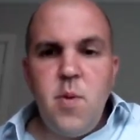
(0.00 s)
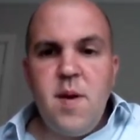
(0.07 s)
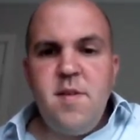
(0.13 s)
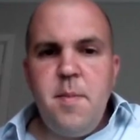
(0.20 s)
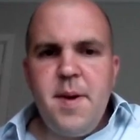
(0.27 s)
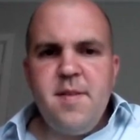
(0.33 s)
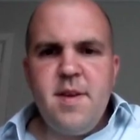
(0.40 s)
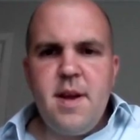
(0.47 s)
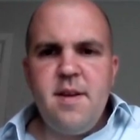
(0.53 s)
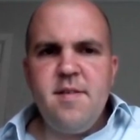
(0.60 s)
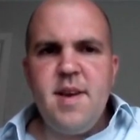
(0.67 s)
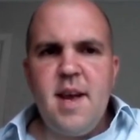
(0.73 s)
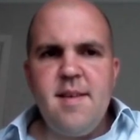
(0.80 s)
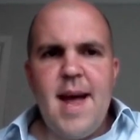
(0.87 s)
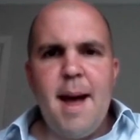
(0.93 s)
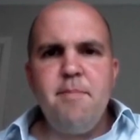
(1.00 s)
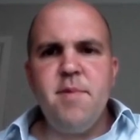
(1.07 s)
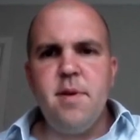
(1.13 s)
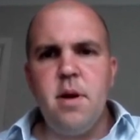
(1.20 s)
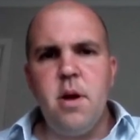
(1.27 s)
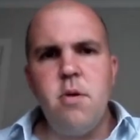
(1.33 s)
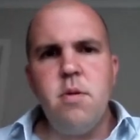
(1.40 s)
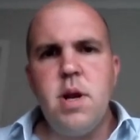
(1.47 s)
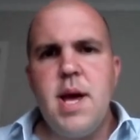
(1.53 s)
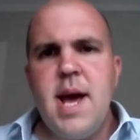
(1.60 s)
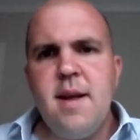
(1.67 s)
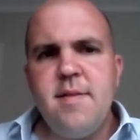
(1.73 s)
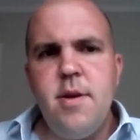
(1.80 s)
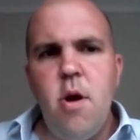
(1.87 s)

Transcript: Is obesity a disease? Absolutely.